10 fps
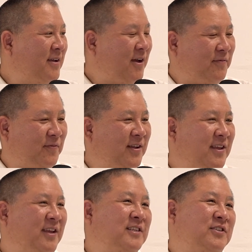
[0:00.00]
How
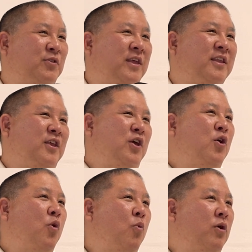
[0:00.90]
funny. Because so then,
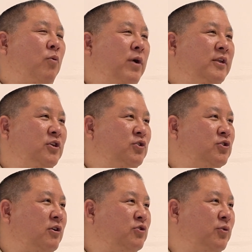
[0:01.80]
when did you
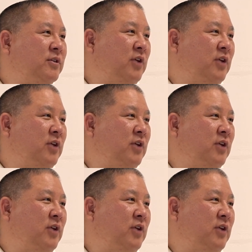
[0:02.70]
start doing